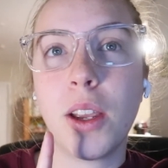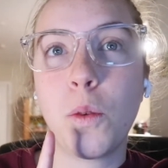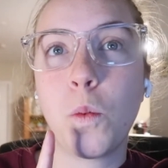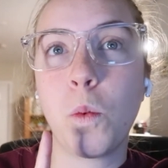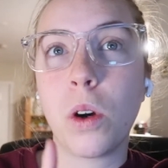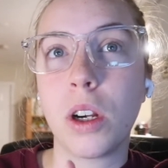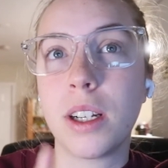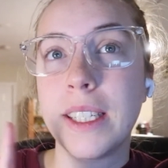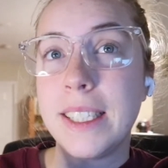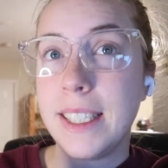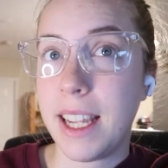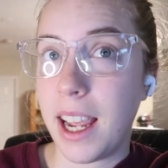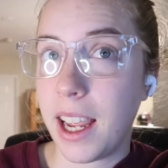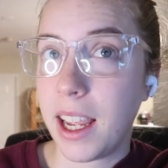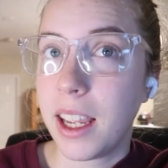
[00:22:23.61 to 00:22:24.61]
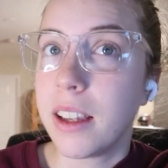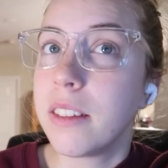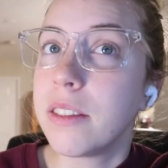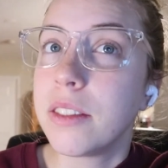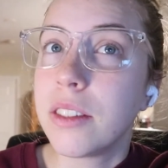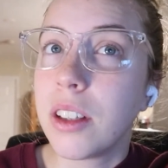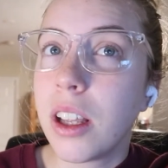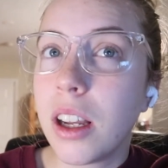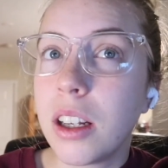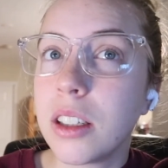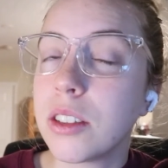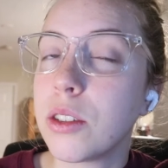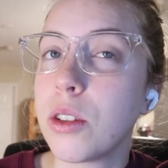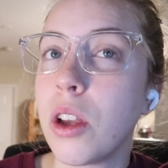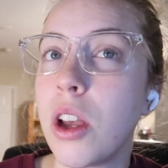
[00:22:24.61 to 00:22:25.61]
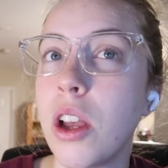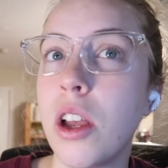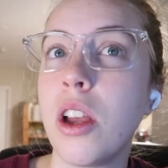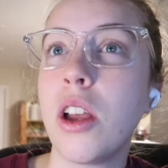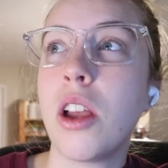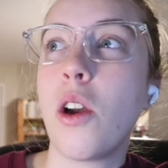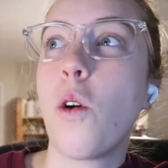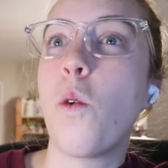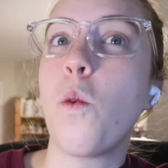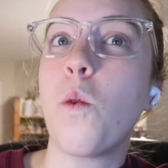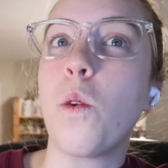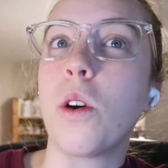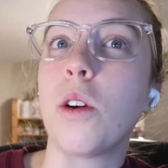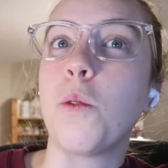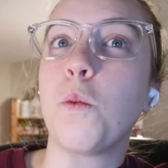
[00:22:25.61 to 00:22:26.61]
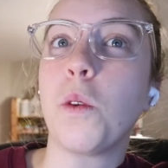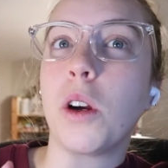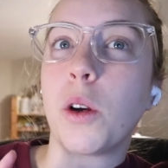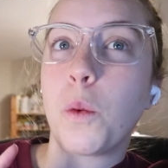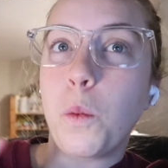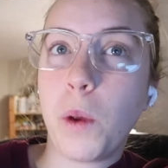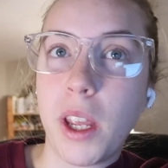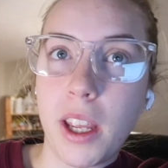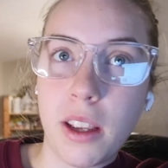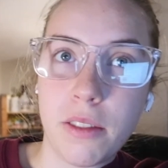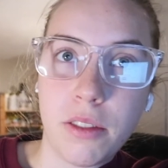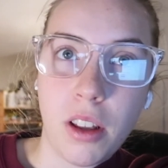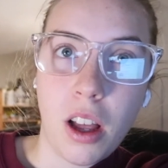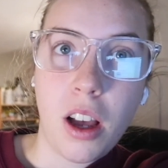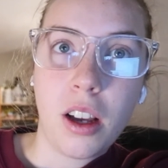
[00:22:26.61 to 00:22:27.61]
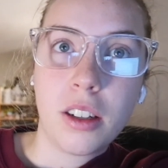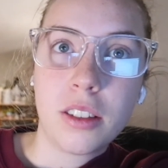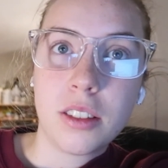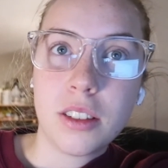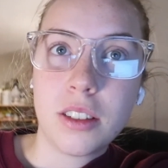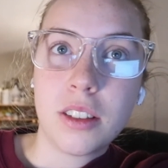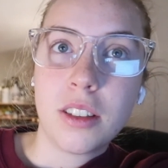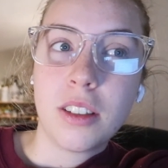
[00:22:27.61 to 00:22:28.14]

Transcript: work day vlogs or work week vlogs?